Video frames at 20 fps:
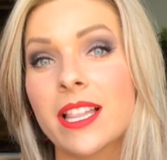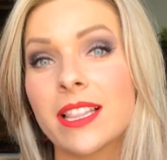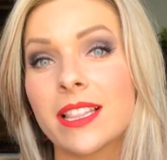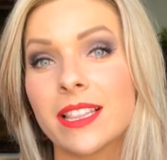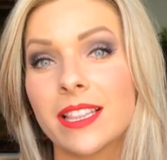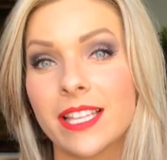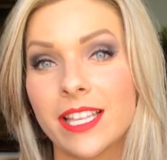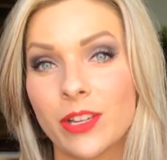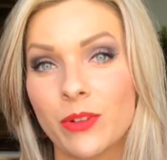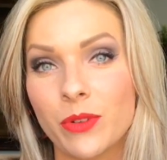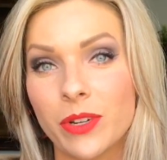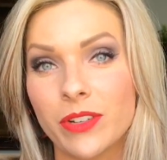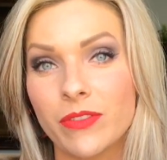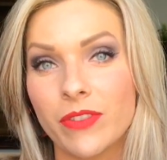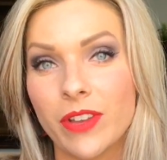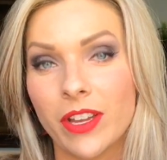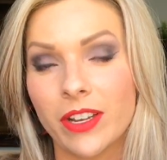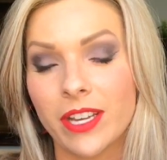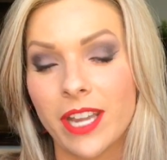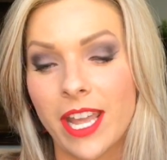Liquid
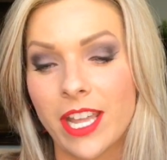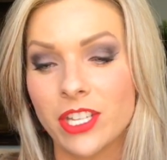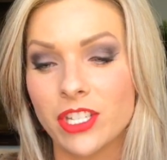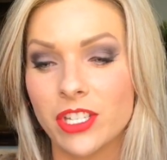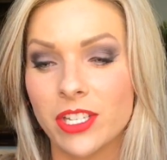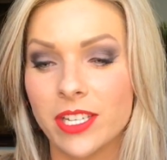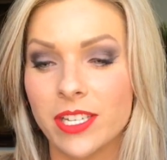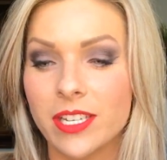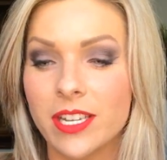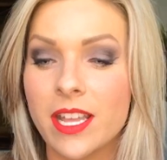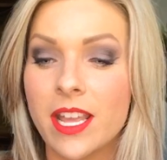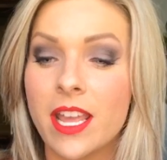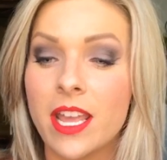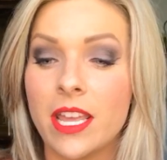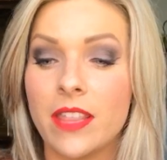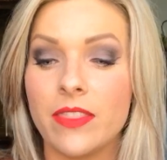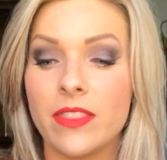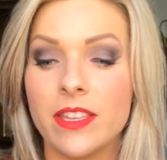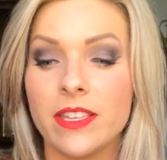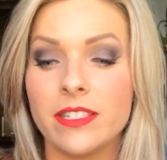Foundation.
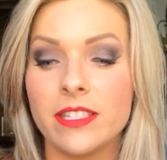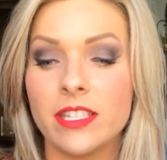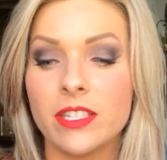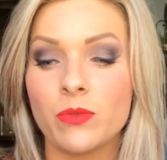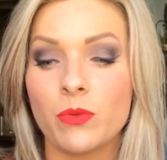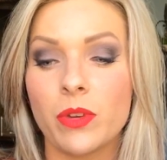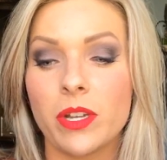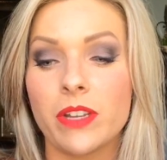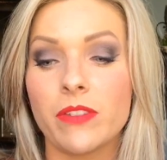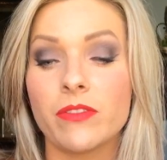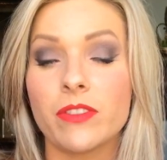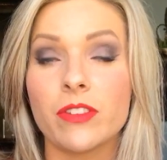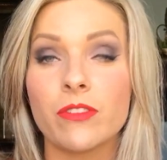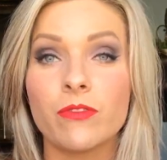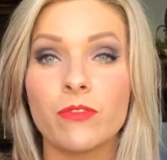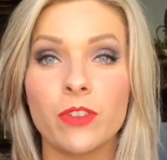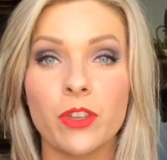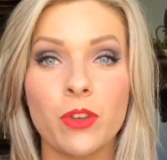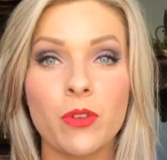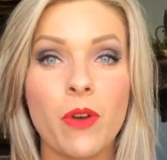This is one of the
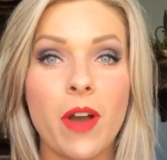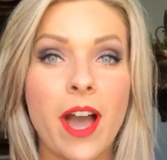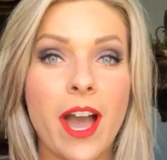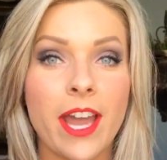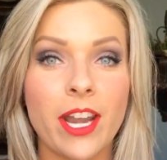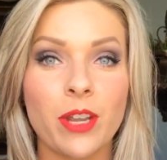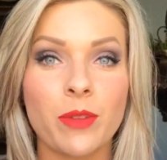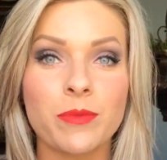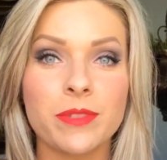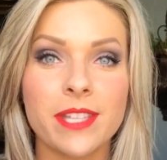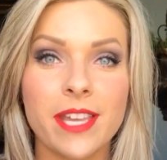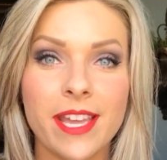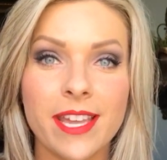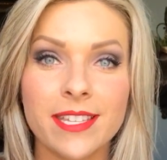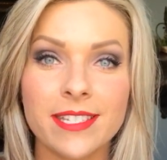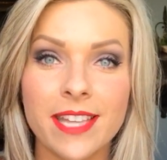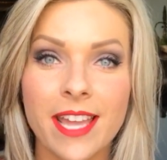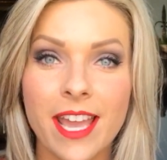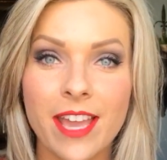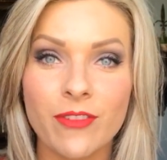few items that
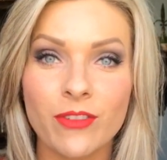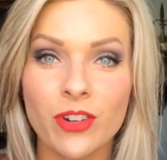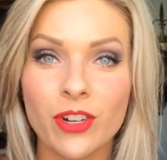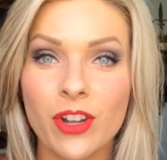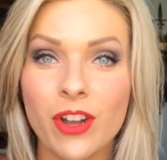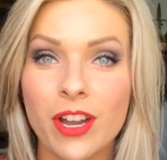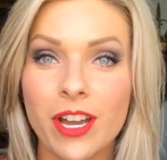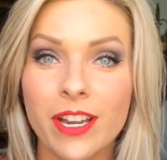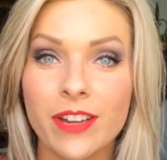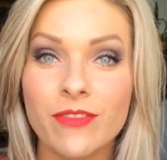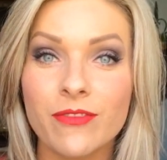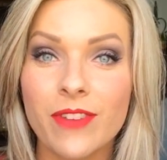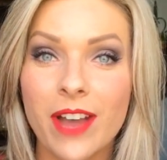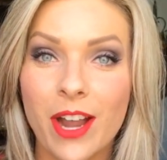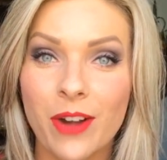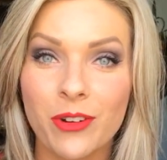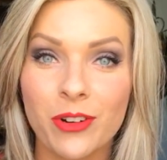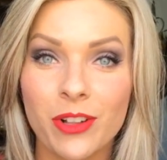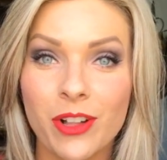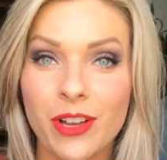has ever gone
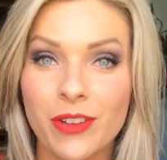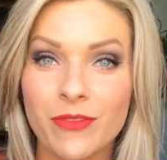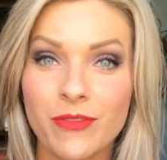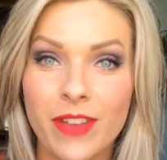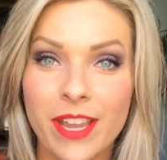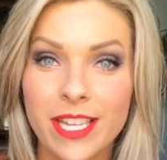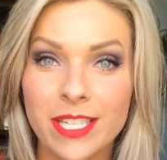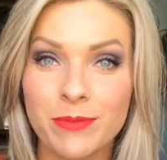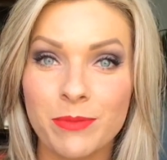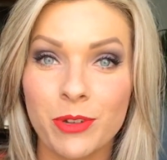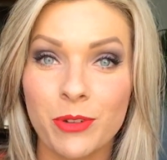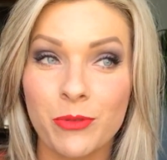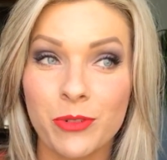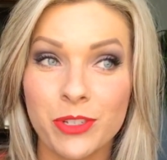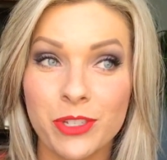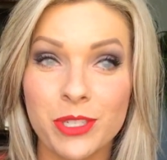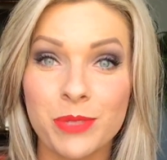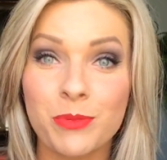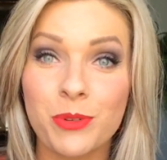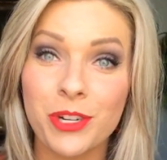viral on Facebook,
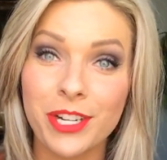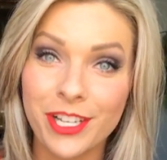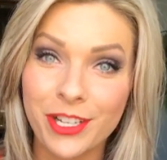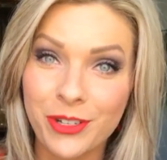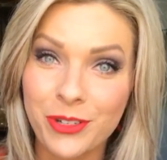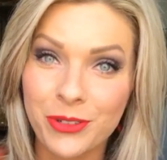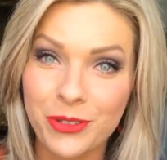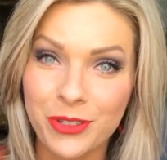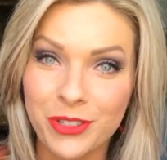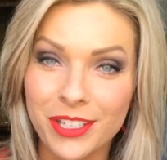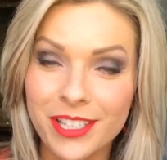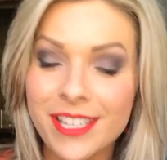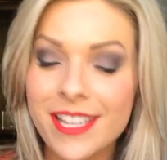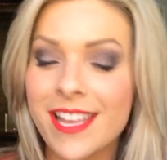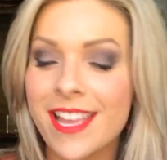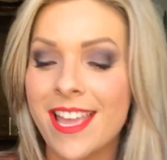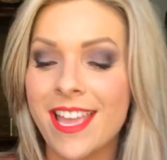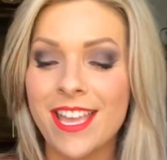which is pretty cool.